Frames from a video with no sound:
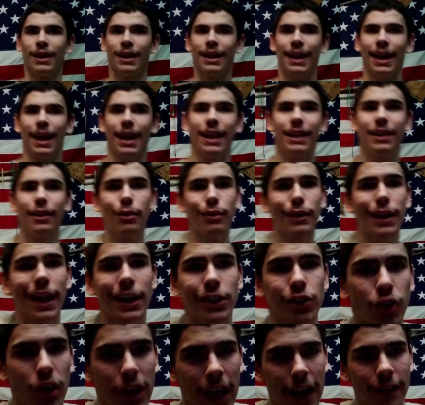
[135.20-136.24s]
And it doesn't
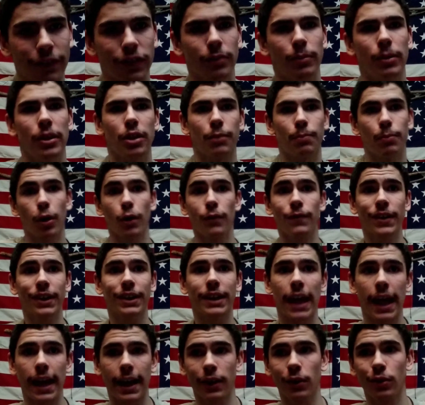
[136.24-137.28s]
actually have to be the
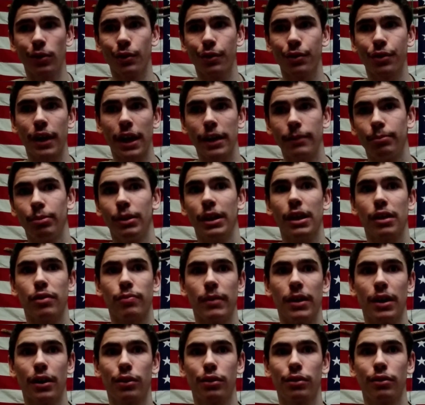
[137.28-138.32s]
perfect angles and
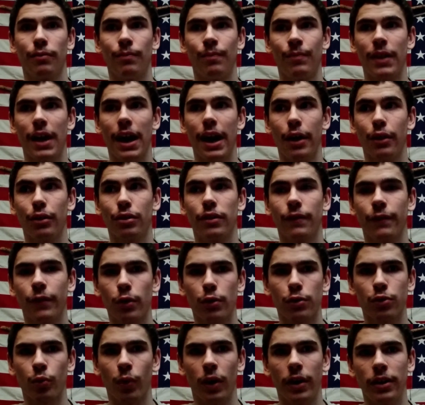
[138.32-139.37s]
placements as the
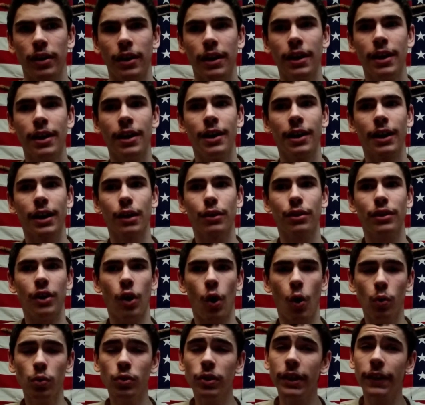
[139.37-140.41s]
first one, because the
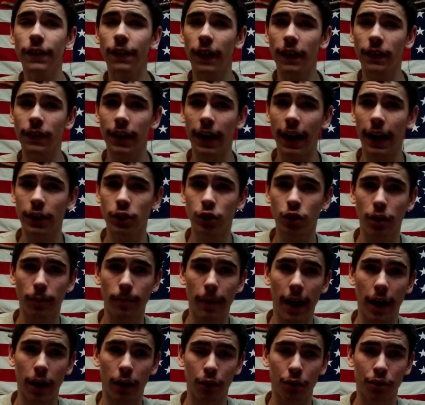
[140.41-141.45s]
only thing that actually
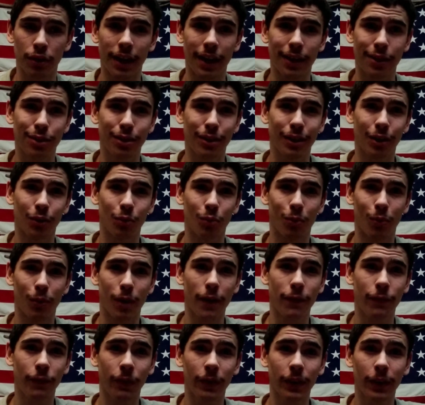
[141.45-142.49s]
matters is that it
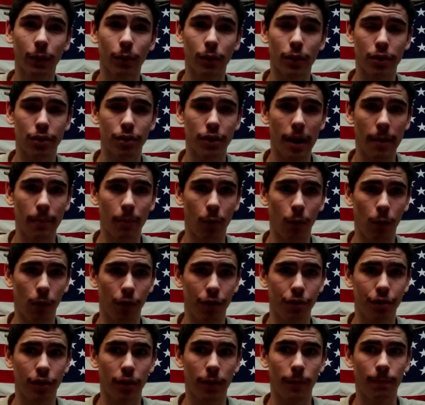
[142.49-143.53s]
roughly
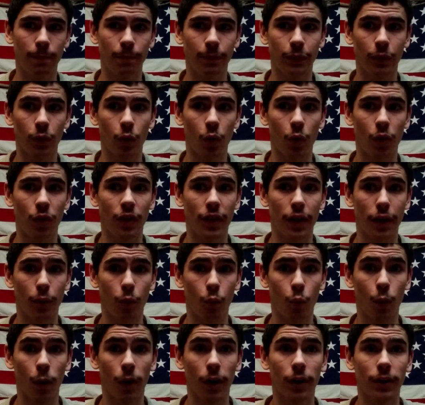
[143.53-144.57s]
resembles the
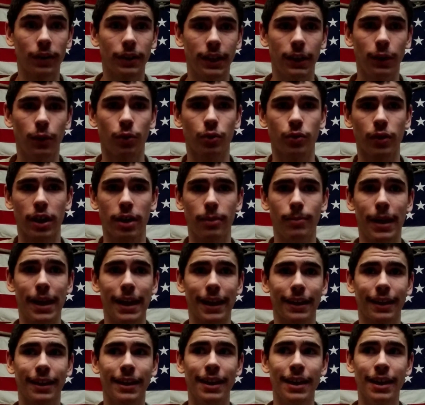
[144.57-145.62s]
word that you were trying to
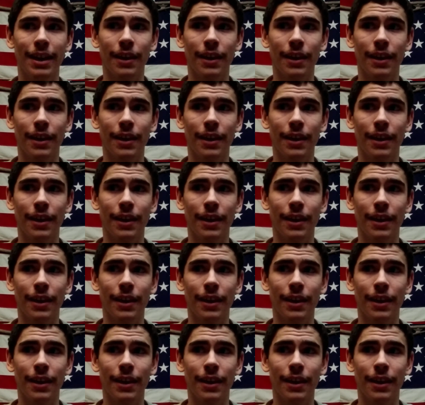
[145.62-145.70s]
make.